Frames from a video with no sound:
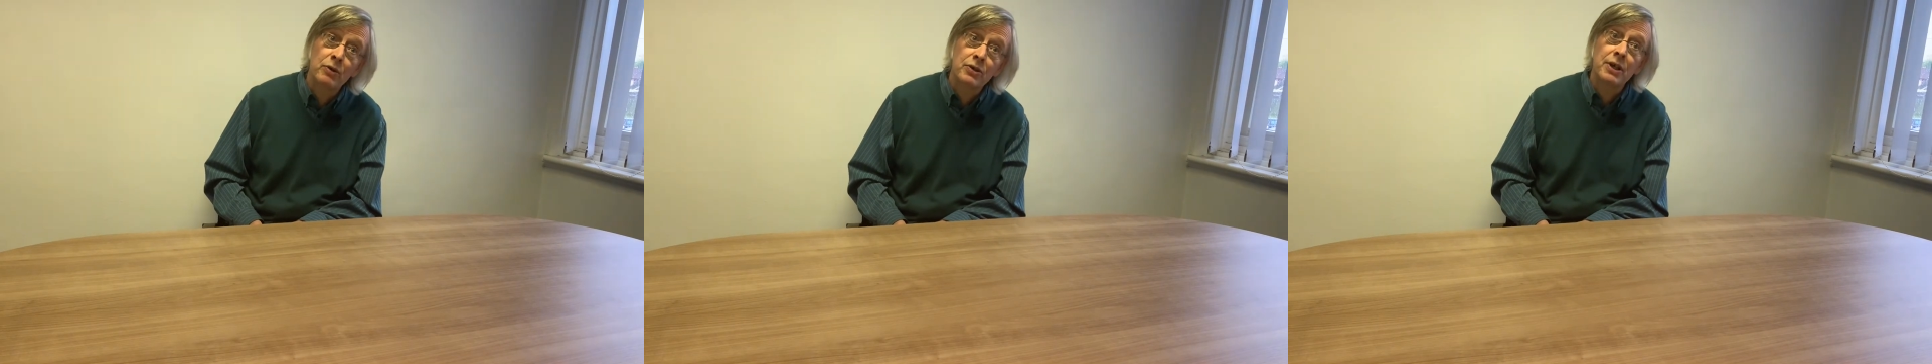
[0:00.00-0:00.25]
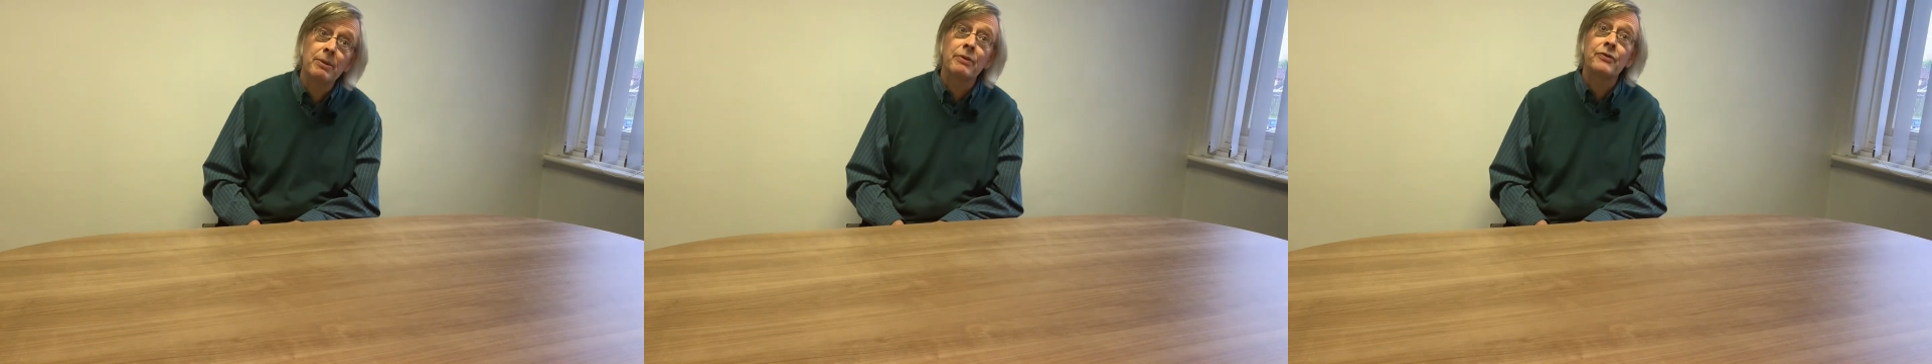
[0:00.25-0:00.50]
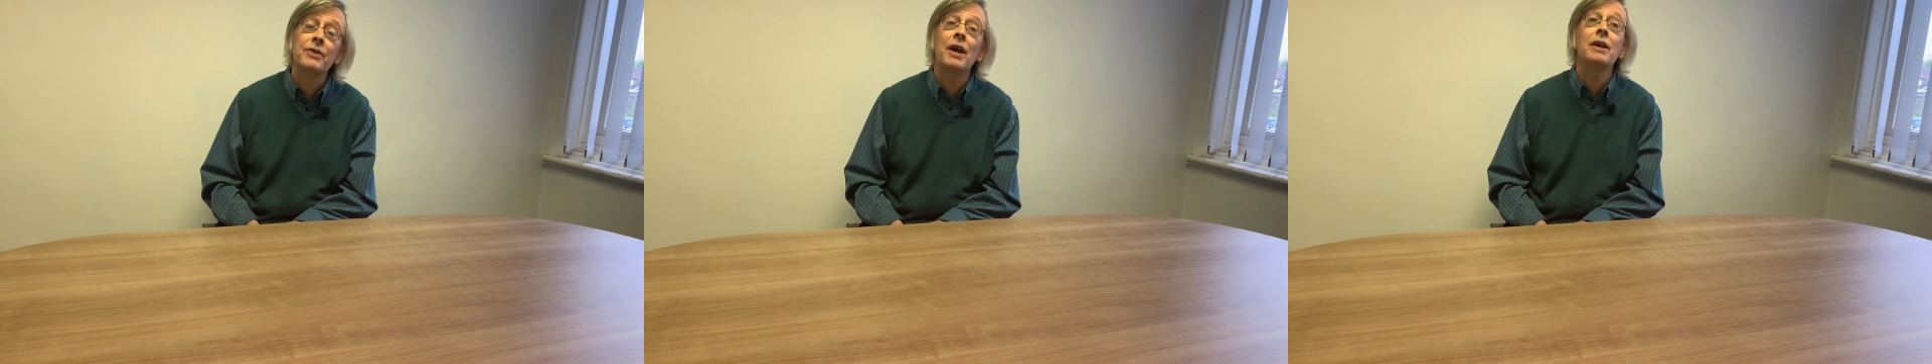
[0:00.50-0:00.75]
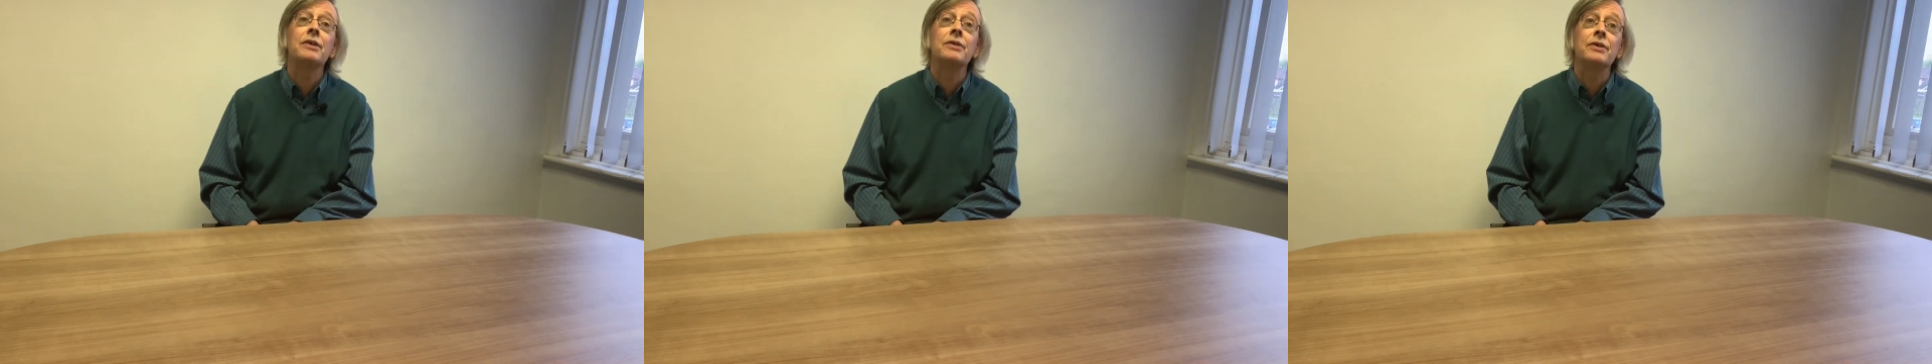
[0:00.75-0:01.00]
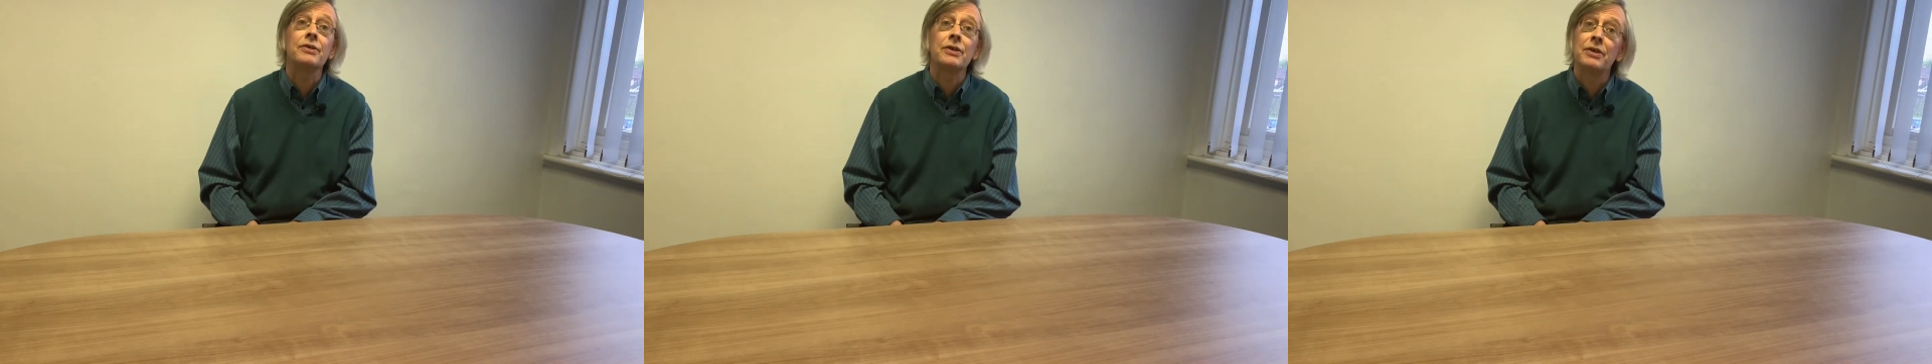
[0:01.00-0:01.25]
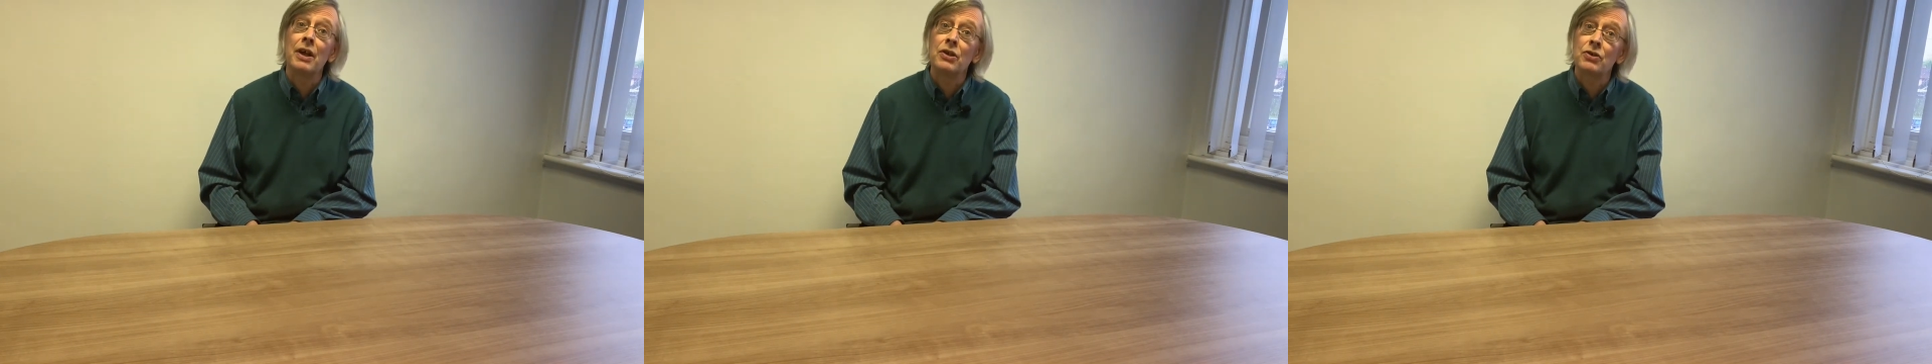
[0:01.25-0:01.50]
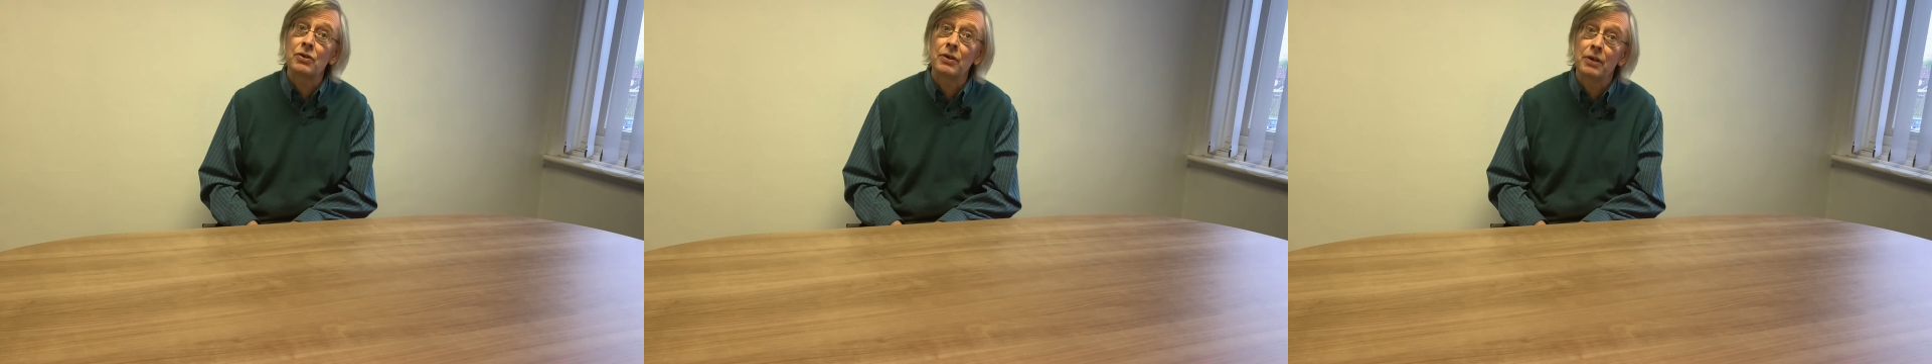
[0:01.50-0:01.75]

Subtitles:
team of scientists in Nature,